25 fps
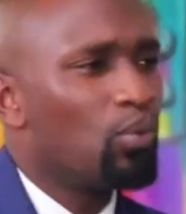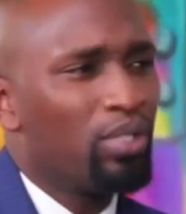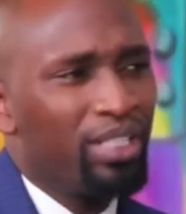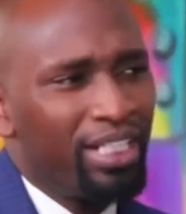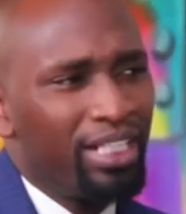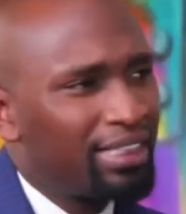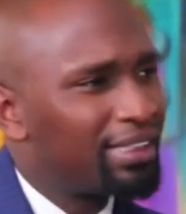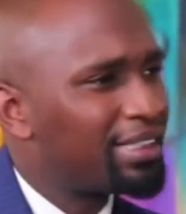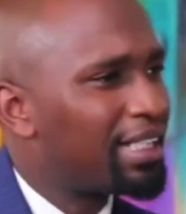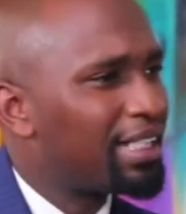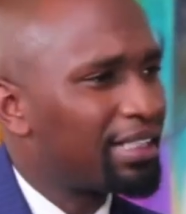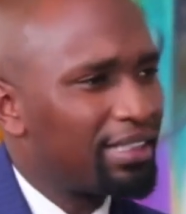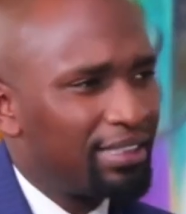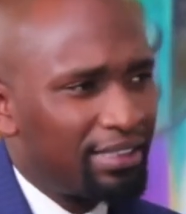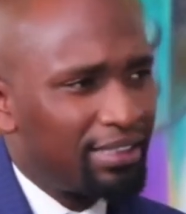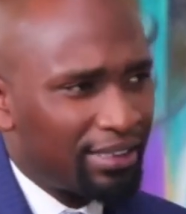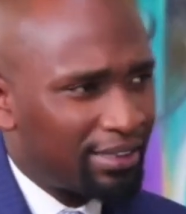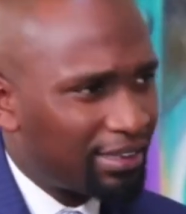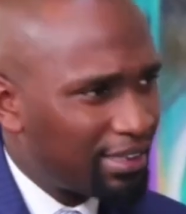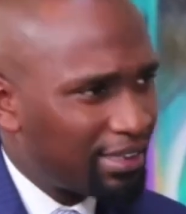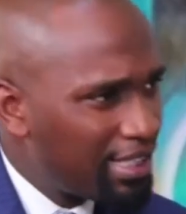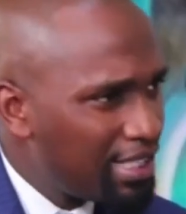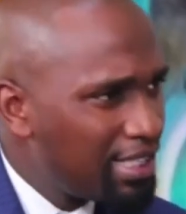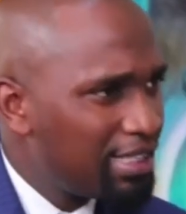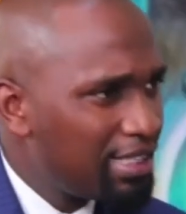What exactly
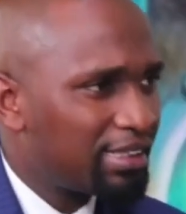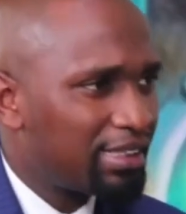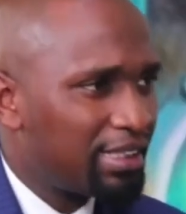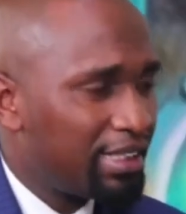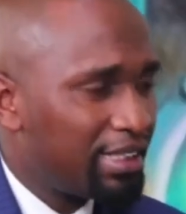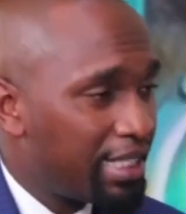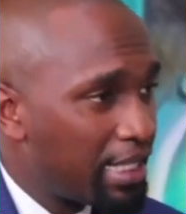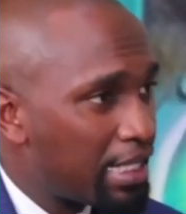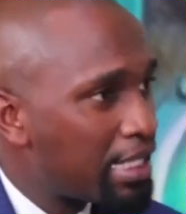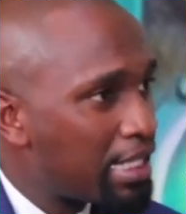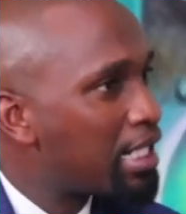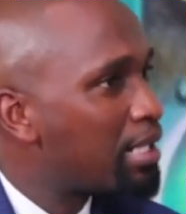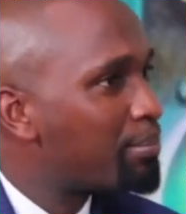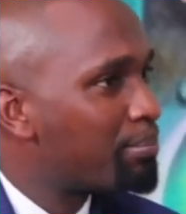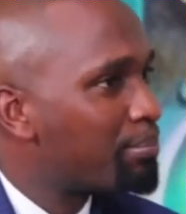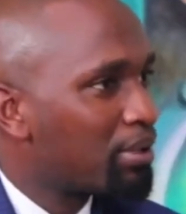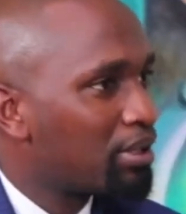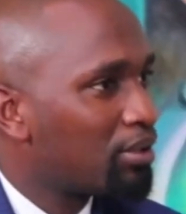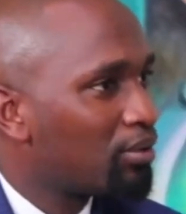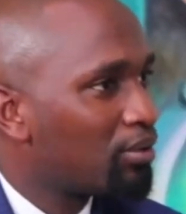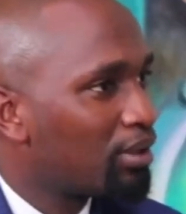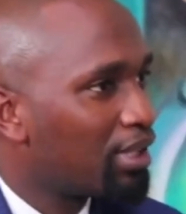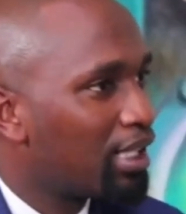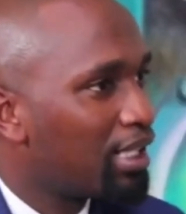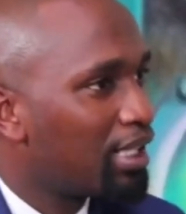just easily
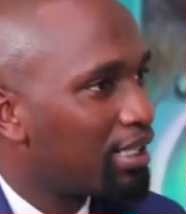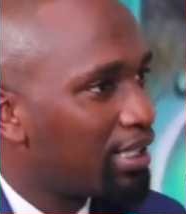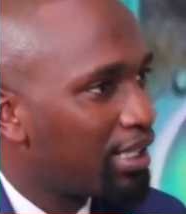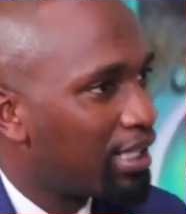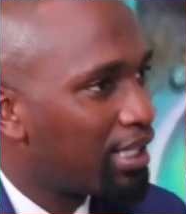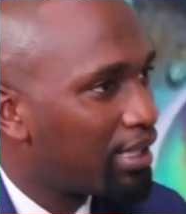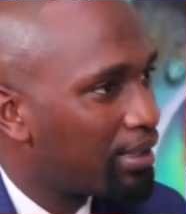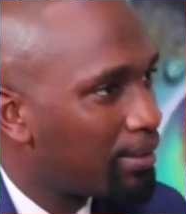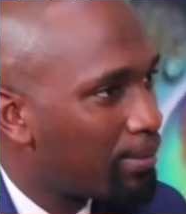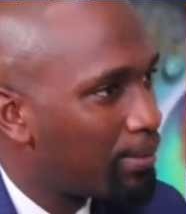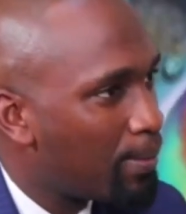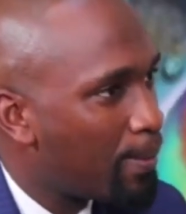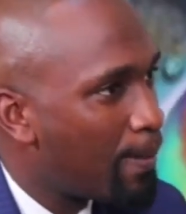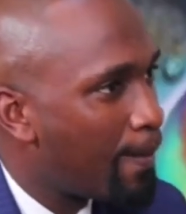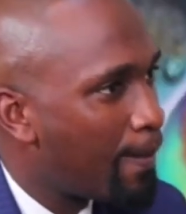happened on that day?